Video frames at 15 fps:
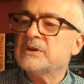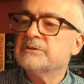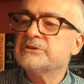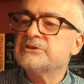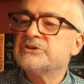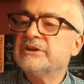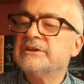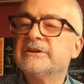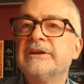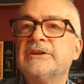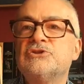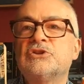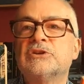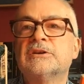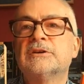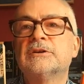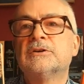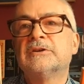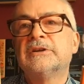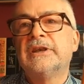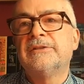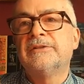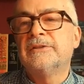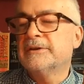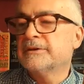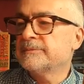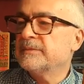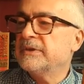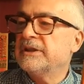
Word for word: the teenage girl in the